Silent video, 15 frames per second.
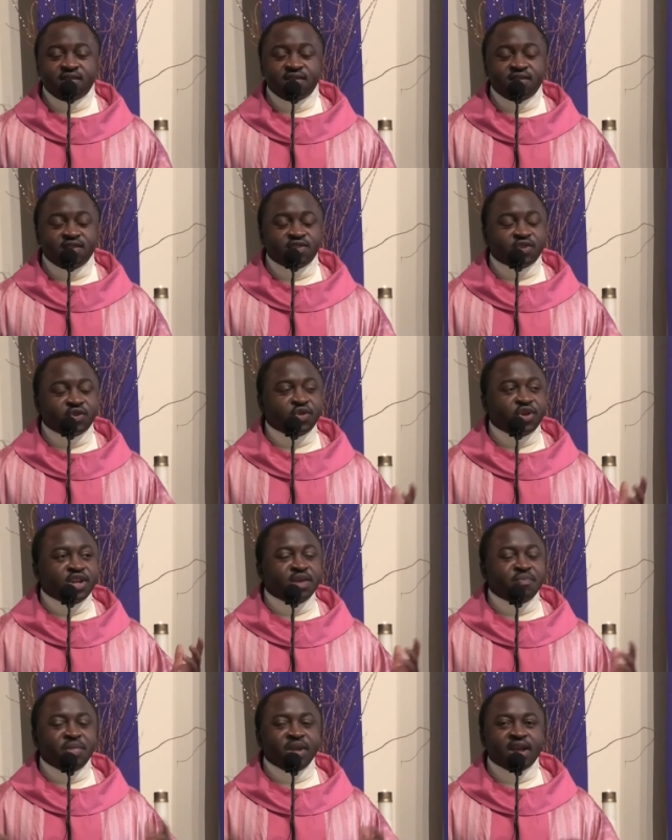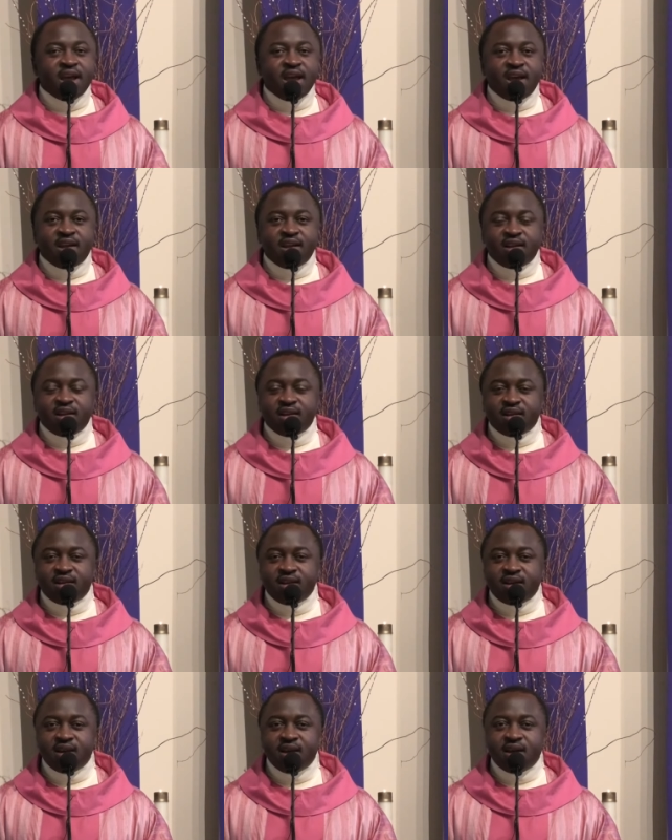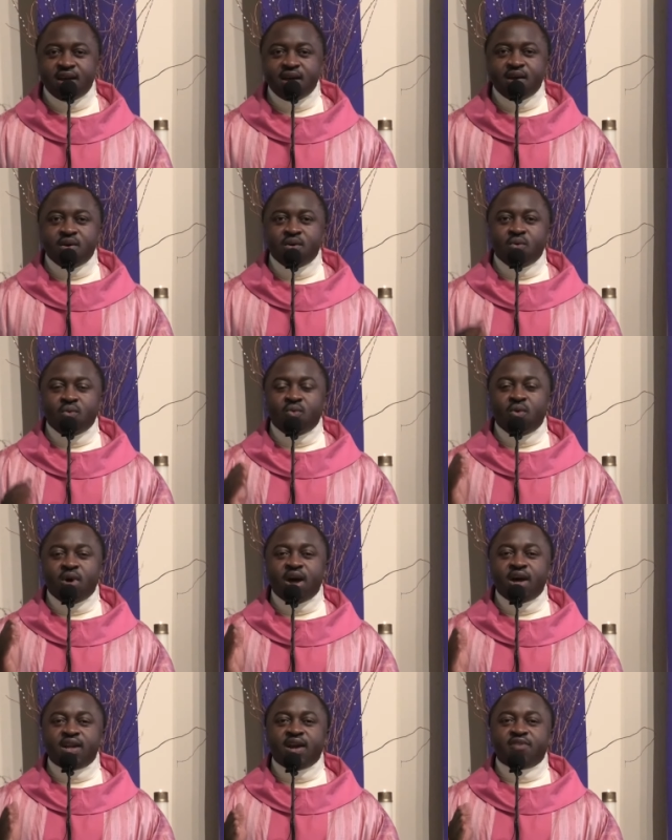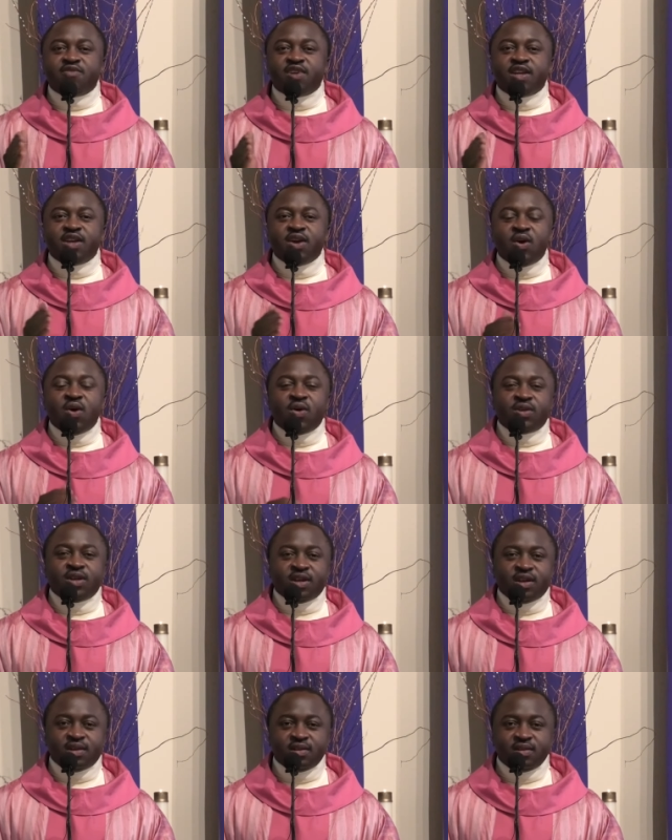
The screening began one after the other,